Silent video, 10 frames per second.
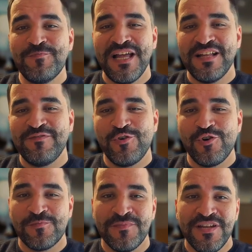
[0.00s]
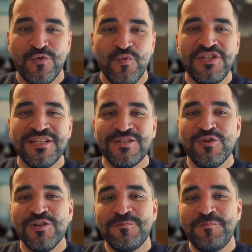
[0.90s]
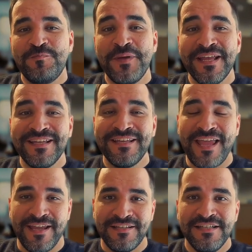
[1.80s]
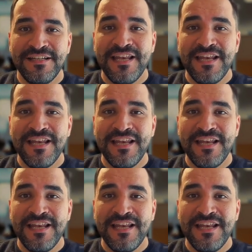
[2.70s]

platform which is called Pickaxe.